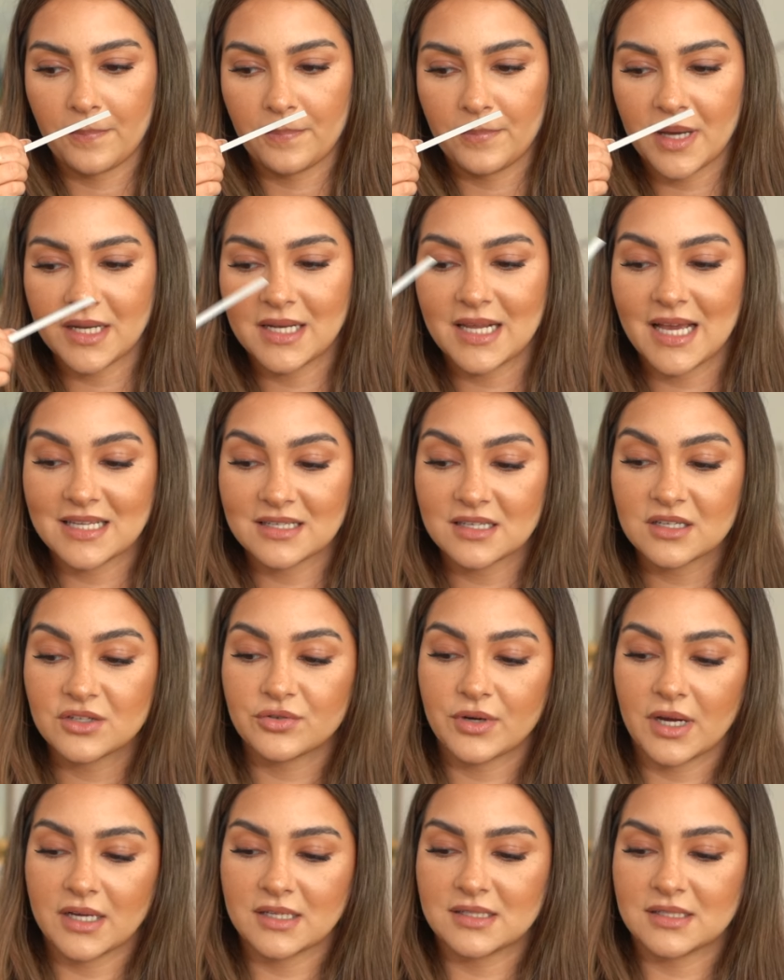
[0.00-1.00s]
But as it
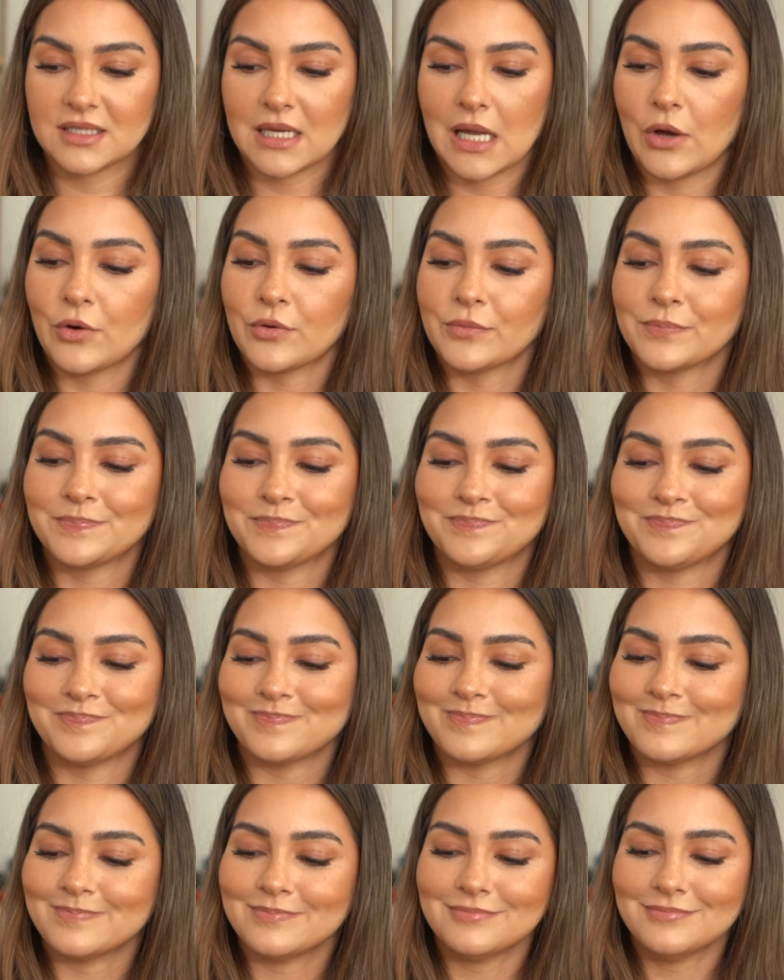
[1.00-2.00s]
dries down,
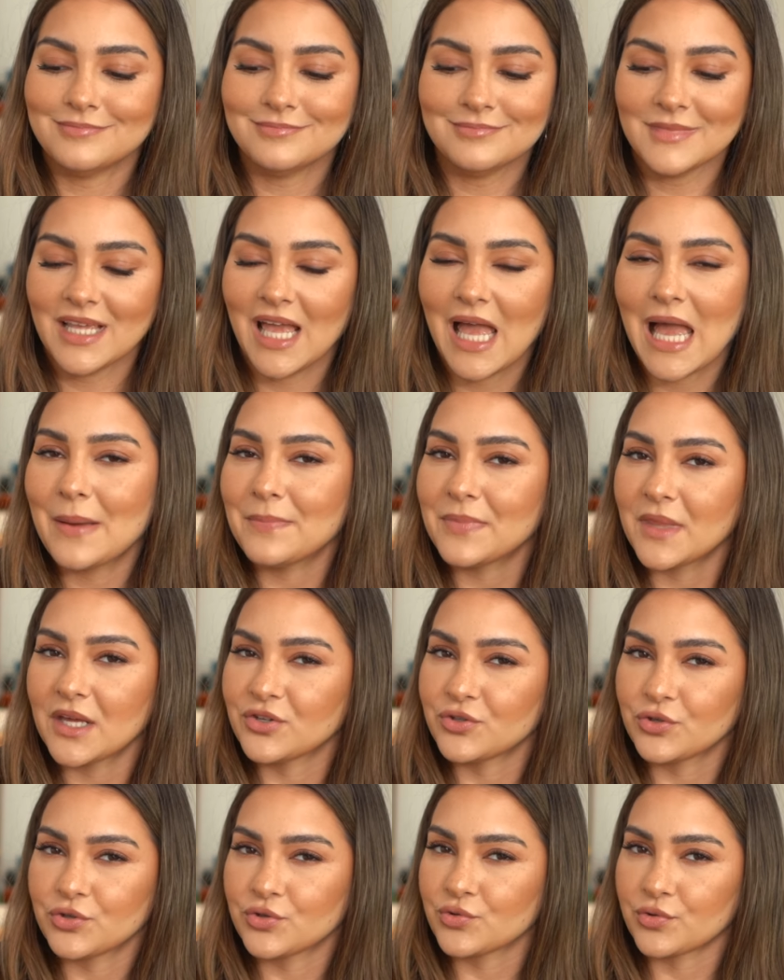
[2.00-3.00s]
I'm
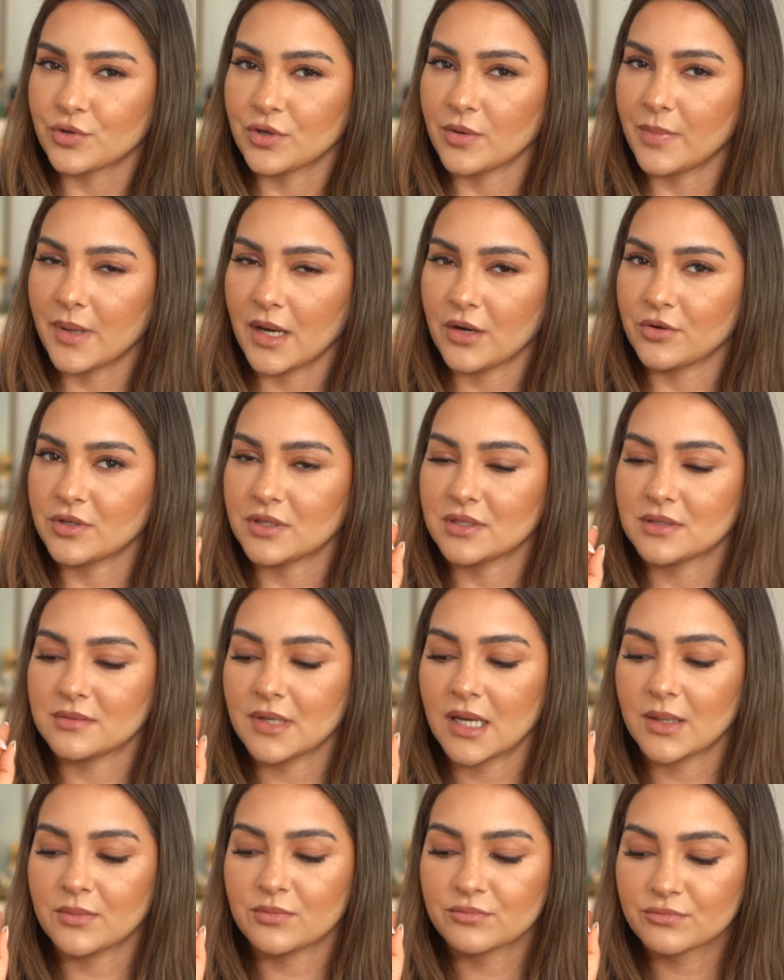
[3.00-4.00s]
not too sure about it.
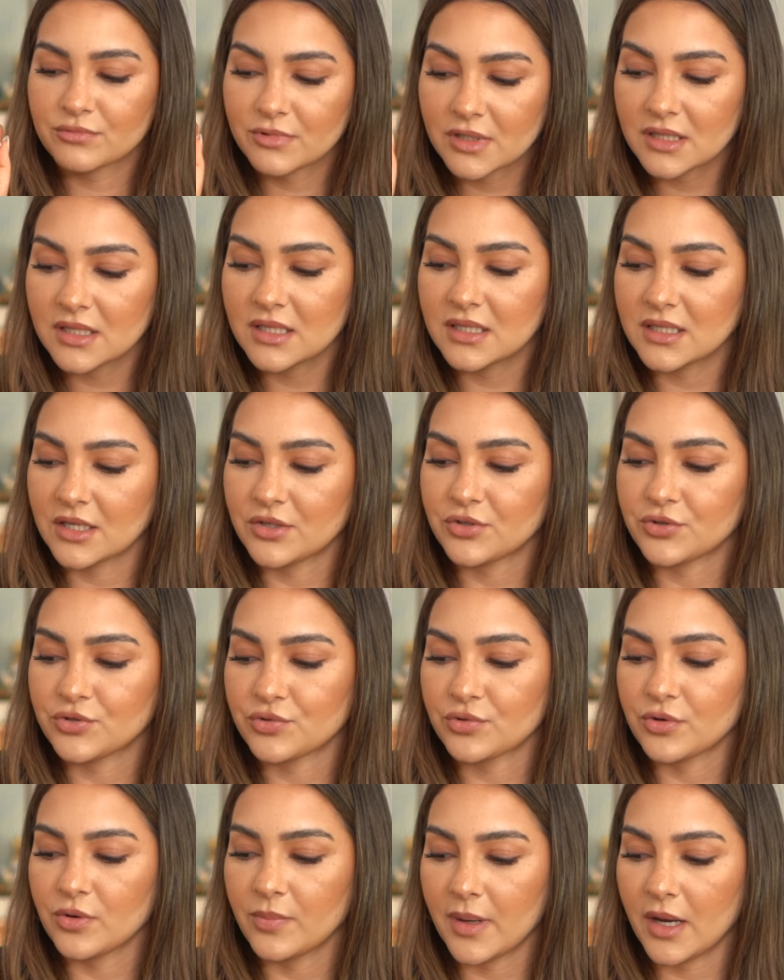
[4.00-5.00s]
I'm really not too
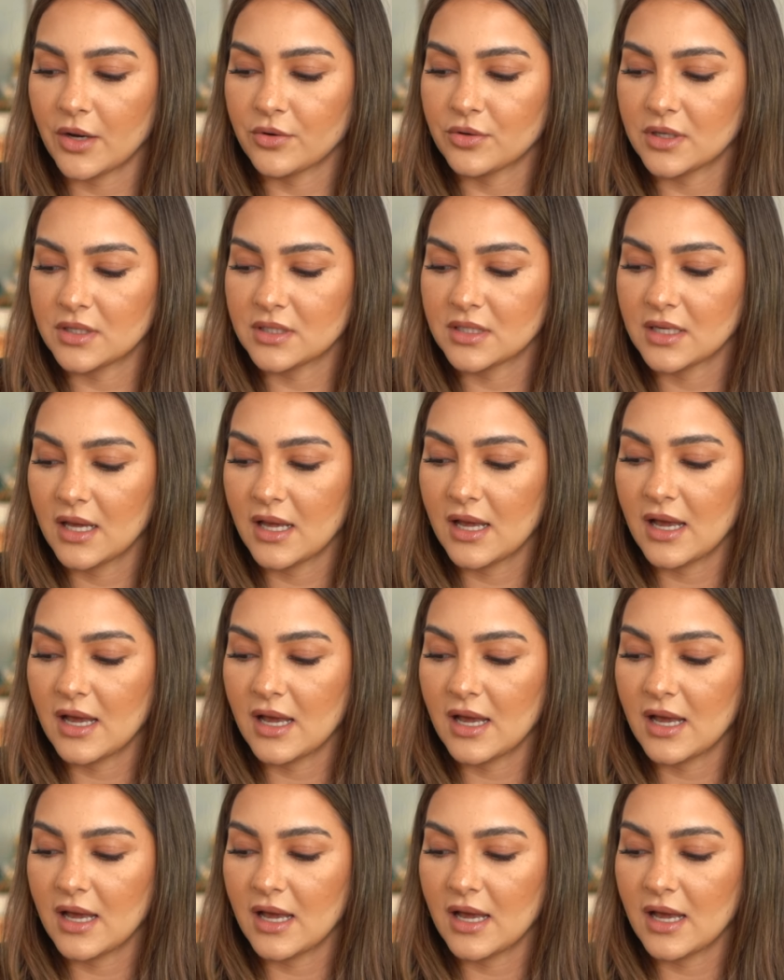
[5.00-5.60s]
sure about it.